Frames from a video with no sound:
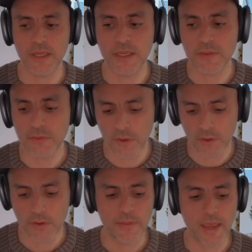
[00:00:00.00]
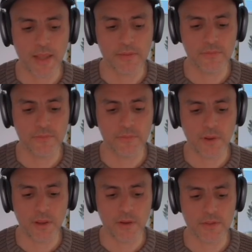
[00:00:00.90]
either that
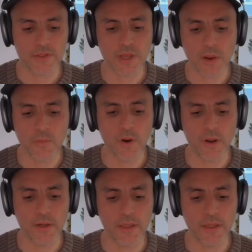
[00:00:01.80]
someone